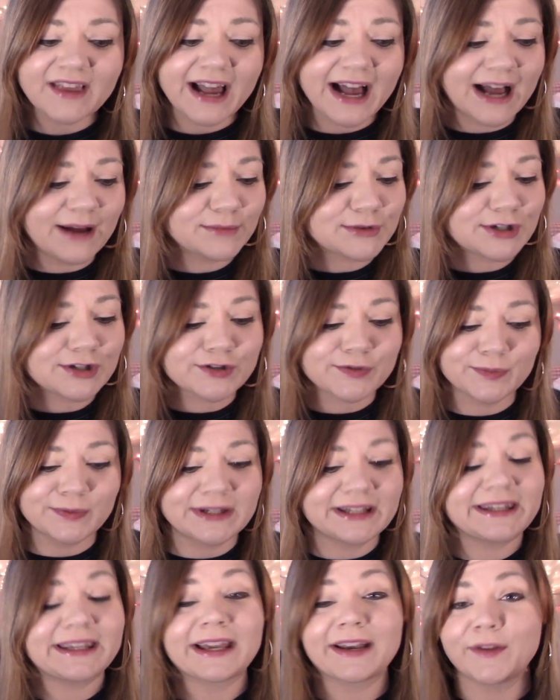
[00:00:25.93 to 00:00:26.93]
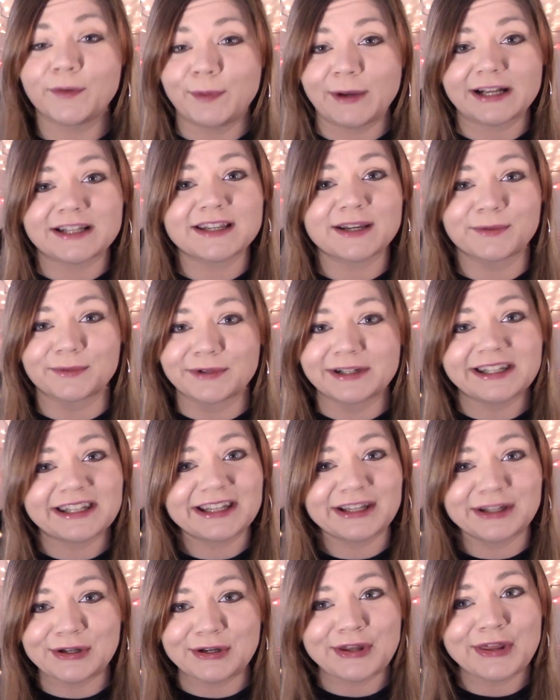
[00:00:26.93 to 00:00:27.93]
I'm just really expecting really
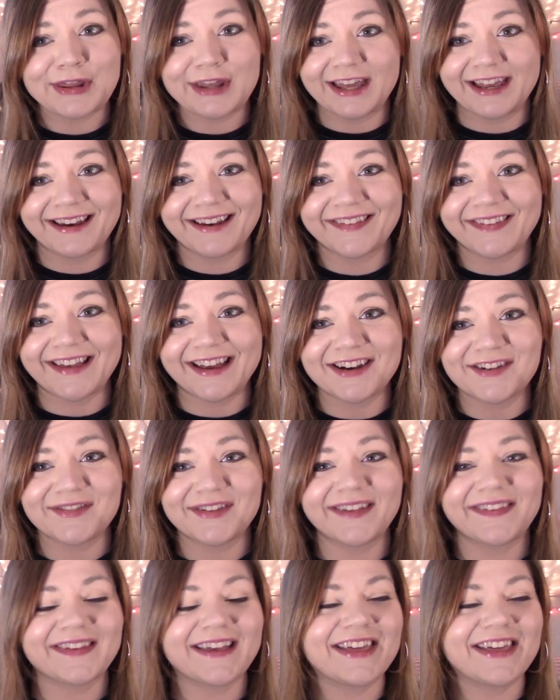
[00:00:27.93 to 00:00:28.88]
good things out of this.